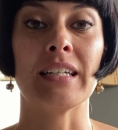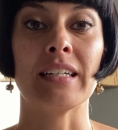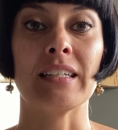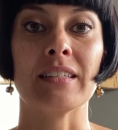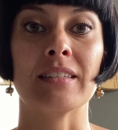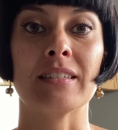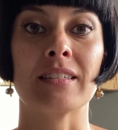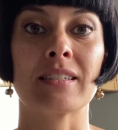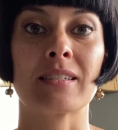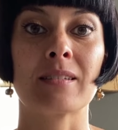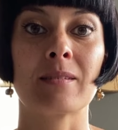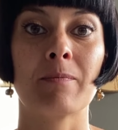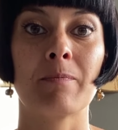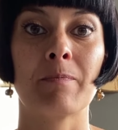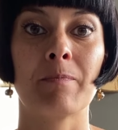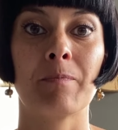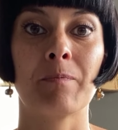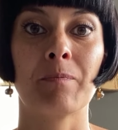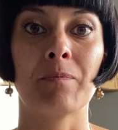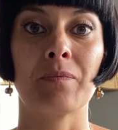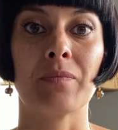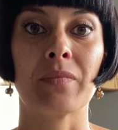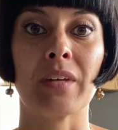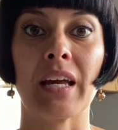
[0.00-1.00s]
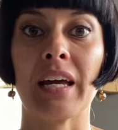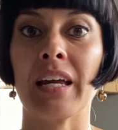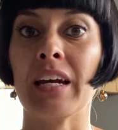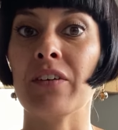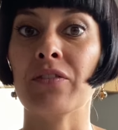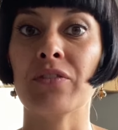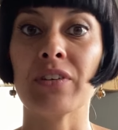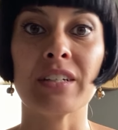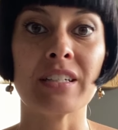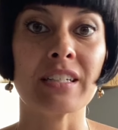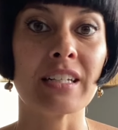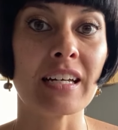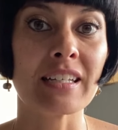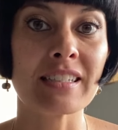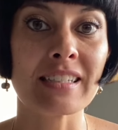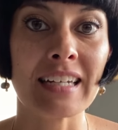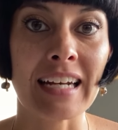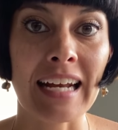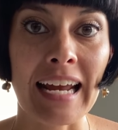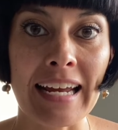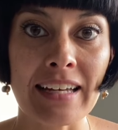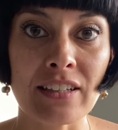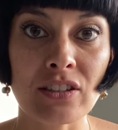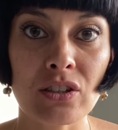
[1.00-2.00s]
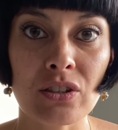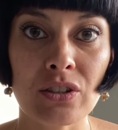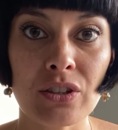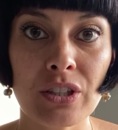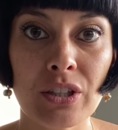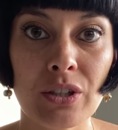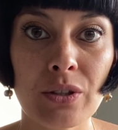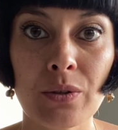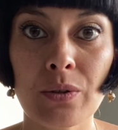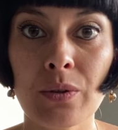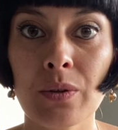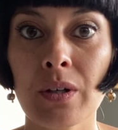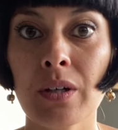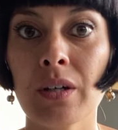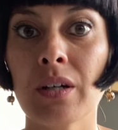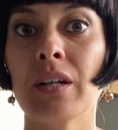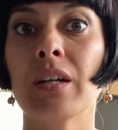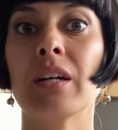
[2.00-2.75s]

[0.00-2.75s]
needs. And if it doesn't answer you,